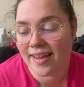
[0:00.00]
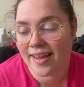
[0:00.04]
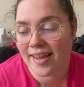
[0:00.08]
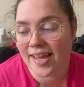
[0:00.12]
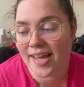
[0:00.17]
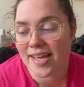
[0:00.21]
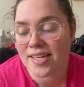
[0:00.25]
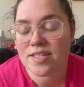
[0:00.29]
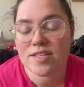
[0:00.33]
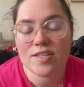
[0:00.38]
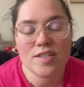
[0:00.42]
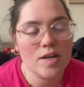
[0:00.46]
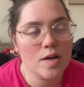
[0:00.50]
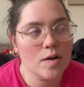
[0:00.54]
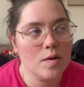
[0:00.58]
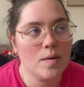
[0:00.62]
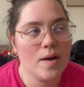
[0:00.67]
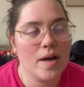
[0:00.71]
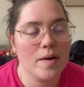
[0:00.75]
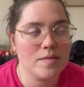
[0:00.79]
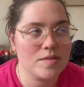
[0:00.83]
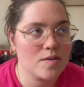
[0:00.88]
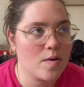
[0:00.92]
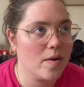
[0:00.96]
and so
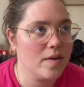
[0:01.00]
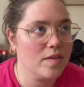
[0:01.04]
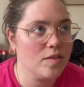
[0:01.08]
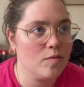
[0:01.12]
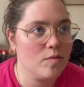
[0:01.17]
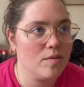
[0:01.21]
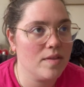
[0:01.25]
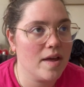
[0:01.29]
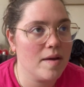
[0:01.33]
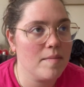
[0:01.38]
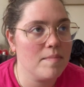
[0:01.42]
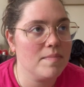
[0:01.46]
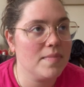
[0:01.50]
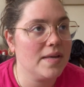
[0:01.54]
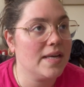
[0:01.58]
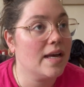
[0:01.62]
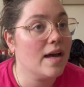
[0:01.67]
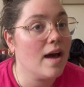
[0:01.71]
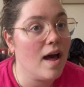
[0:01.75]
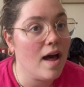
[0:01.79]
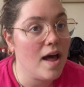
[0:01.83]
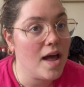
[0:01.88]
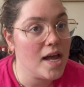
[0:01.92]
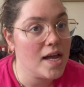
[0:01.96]
I was going through them
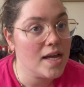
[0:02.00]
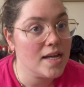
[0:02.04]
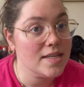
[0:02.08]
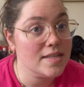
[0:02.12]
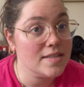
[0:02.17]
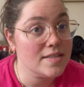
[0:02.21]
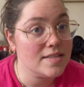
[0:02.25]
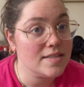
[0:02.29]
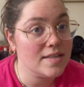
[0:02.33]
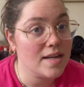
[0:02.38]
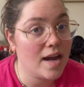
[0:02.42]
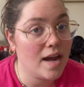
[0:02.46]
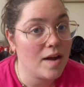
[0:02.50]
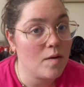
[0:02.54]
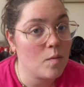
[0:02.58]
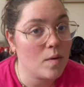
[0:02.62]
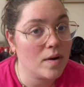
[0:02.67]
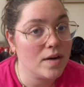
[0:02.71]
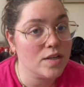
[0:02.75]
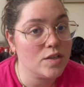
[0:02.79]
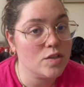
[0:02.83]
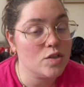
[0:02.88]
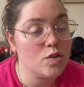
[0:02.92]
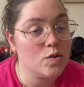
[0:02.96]
because I
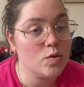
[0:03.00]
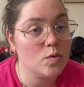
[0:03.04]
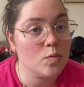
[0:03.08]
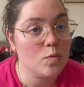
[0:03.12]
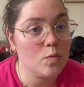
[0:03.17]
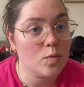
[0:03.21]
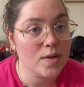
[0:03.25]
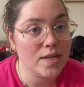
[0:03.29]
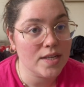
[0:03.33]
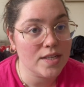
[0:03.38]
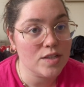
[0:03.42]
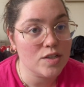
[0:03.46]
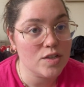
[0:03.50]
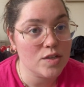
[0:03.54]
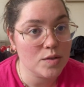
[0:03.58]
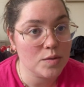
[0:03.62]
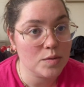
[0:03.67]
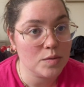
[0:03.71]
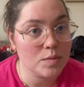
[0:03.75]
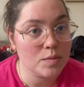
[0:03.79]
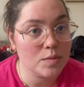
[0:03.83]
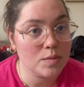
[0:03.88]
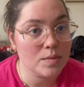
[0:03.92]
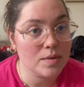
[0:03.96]
wanted to
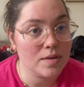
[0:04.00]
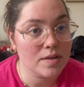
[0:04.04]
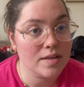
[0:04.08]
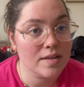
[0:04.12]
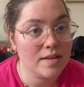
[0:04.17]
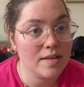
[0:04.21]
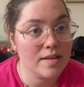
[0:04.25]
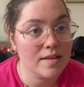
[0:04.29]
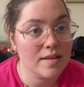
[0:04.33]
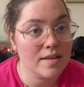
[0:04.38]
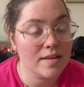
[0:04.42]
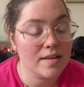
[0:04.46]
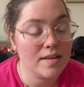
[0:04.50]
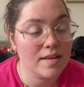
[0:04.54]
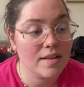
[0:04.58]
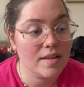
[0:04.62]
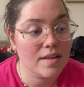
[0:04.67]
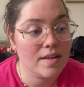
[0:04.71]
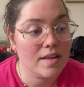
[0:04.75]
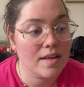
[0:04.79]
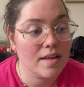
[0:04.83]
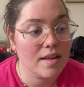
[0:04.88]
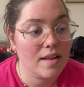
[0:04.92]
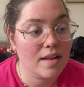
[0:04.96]
redo
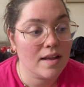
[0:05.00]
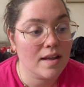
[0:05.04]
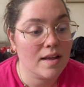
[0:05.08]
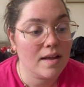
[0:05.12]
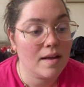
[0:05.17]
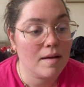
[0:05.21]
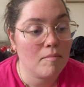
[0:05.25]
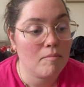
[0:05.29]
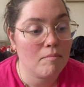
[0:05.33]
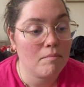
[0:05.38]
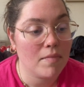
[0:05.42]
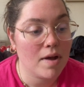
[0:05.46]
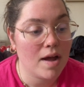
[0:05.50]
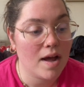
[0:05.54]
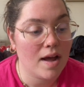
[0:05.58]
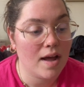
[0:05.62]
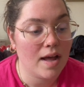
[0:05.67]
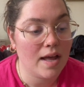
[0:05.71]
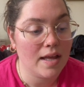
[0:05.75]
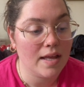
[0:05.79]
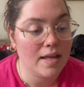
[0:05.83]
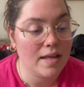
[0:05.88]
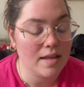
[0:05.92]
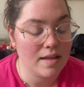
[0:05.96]

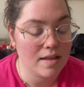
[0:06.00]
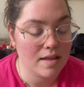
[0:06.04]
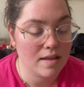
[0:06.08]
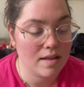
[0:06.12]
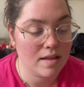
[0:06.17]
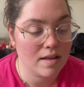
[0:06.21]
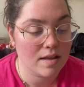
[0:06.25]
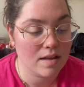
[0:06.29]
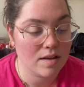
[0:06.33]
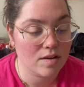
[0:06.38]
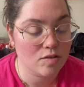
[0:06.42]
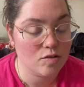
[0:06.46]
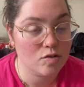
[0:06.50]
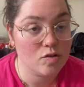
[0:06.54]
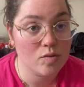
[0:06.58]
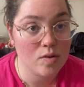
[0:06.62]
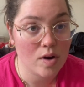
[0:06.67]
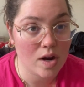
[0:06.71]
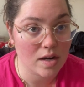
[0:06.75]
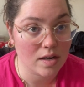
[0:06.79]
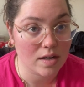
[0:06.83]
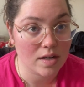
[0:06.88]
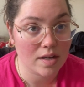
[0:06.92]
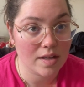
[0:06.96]
my
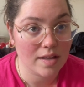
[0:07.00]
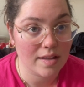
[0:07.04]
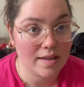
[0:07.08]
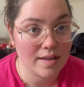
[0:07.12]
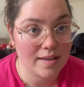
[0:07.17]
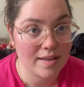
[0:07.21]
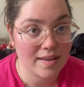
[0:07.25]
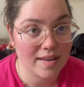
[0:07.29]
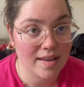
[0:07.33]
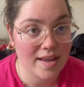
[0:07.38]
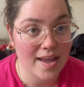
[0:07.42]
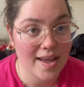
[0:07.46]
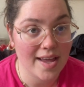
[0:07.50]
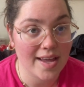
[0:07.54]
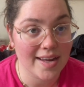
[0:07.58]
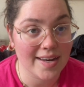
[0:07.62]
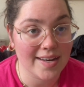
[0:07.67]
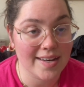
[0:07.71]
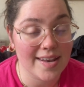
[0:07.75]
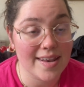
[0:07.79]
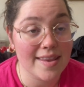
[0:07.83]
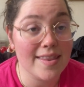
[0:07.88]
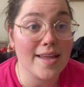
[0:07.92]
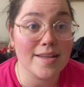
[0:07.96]
trunk
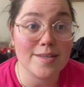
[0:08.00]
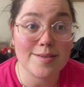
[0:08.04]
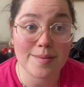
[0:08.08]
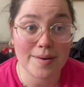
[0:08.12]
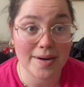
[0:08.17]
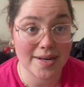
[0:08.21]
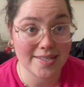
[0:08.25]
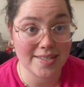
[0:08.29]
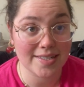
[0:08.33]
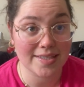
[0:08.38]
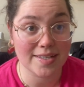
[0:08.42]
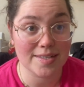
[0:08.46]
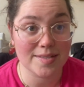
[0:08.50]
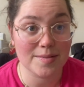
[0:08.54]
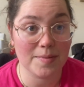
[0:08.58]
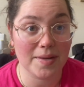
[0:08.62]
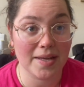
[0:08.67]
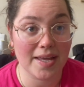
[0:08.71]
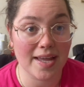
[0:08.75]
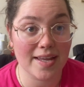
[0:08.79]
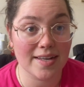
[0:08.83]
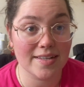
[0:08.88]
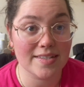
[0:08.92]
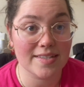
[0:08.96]
and that's what I did this
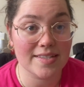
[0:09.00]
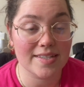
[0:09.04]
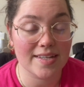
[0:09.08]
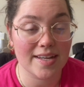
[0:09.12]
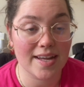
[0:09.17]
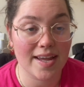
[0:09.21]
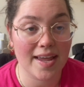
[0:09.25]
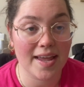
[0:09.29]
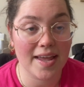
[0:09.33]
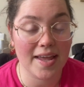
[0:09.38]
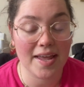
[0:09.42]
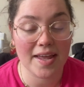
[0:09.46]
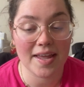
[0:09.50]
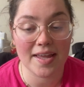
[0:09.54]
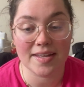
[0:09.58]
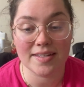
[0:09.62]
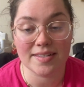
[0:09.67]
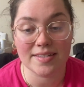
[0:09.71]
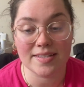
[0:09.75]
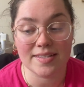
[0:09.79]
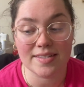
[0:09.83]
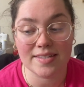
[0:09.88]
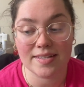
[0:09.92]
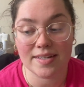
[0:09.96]
weekend
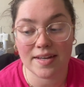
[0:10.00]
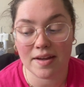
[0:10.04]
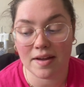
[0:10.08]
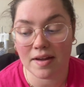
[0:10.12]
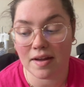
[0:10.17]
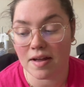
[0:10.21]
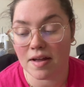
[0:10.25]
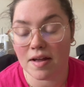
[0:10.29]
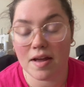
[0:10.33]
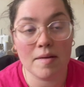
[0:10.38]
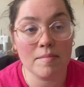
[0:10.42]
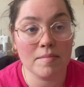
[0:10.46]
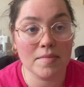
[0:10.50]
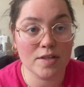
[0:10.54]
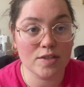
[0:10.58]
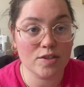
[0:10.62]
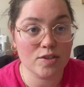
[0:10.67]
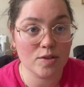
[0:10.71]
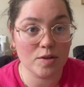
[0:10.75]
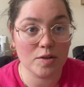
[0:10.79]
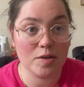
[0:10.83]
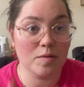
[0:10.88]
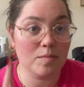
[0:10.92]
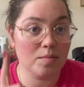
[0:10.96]
and uh, I'm gonna
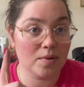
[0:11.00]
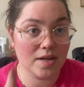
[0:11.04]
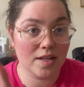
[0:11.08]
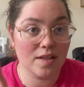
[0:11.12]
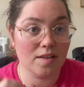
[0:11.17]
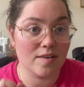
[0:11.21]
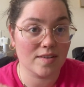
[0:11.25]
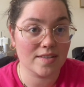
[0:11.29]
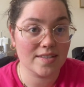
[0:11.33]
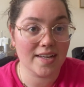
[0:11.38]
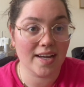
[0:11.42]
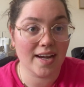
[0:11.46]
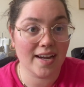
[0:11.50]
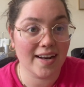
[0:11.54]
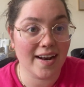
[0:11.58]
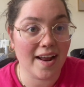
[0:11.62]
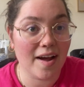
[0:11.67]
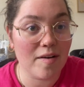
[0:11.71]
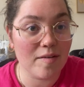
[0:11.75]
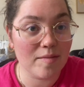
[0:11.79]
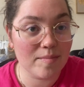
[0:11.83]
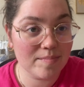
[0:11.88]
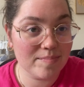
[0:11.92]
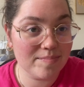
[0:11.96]
show you what it looks like
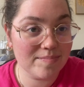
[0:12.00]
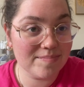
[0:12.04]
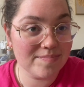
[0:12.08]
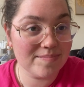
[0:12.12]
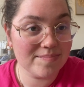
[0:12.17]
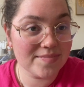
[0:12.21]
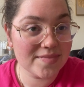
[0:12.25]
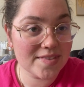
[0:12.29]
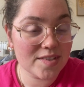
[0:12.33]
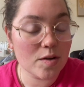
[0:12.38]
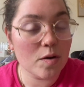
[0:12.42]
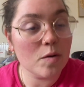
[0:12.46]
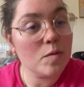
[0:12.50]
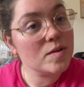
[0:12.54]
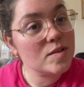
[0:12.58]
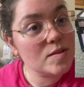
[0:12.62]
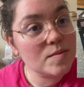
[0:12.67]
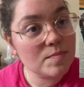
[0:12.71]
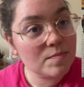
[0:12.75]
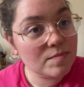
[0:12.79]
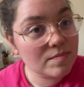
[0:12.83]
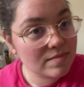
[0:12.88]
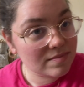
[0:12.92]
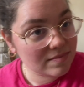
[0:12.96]
now. So it was
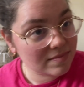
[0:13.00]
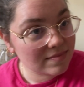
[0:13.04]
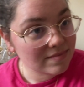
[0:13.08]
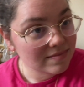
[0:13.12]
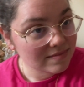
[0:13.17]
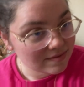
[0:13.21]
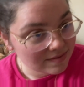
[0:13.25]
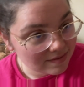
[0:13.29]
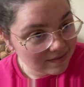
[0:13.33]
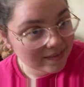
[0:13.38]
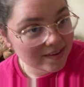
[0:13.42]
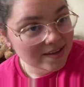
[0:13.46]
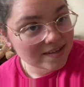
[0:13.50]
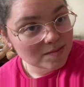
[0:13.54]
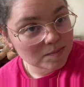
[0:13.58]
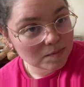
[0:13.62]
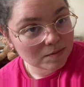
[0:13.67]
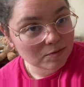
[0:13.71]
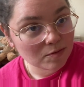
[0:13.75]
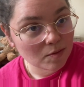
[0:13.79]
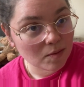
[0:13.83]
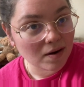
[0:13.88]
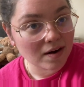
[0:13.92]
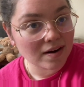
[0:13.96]
this
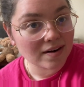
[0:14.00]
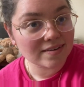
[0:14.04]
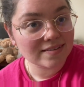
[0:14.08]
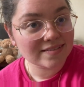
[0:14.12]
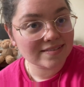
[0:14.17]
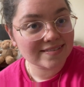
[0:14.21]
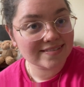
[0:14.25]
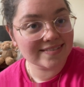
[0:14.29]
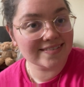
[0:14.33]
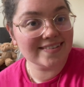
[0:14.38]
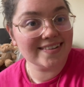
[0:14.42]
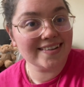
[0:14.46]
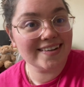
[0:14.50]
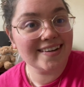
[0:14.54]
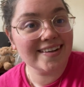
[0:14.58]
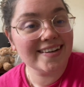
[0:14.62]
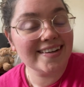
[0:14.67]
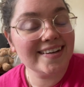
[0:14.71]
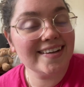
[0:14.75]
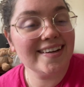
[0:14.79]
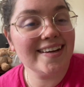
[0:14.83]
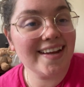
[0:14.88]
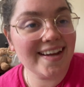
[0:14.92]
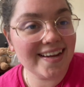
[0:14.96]
before
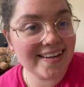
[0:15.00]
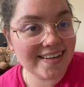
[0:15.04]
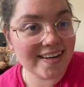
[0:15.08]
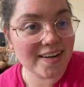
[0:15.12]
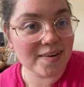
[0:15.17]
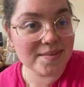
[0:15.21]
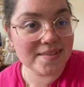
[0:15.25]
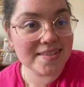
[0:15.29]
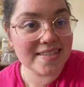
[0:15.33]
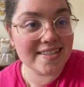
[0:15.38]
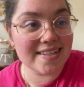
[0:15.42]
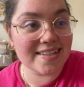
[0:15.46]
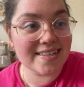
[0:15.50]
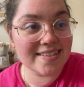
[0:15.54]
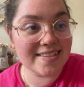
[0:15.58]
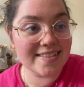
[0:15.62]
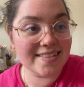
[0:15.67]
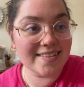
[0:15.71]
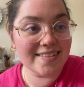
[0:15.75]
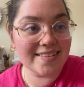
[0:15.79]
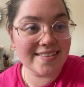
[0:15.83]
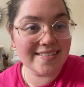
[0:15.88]
and now it's this.